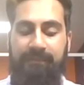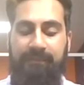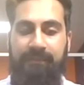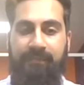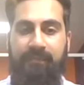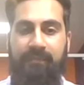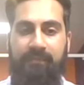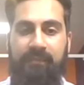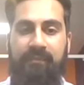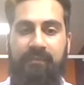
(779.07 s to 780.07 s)

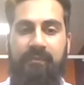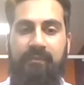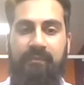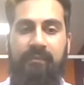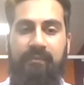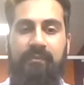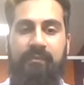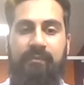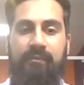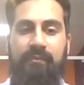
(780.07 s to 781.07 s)

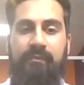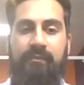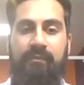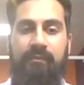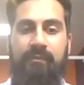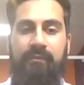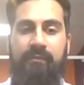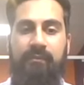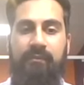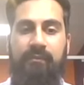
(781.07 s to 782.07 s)

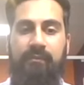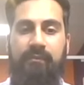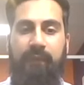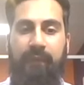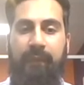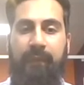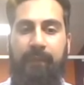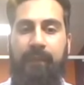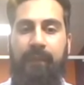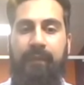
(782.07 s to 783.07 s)

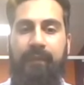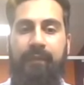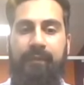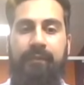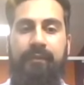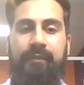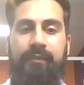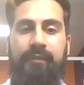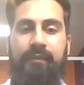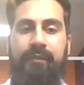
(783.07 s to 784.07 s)

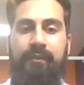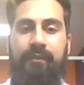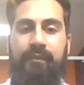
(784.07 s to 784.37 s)
(silent)